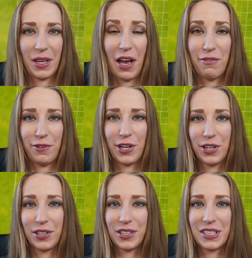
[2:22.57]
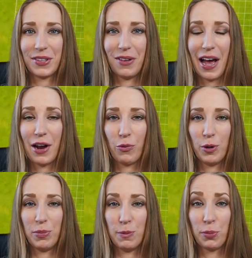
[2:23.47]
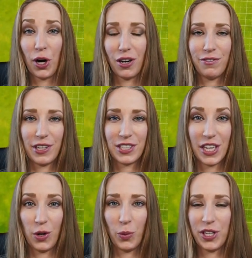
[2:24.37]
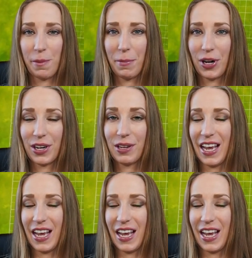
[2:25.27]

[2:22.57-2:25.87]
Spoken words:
I figured this lot would be perfect in Windenburg,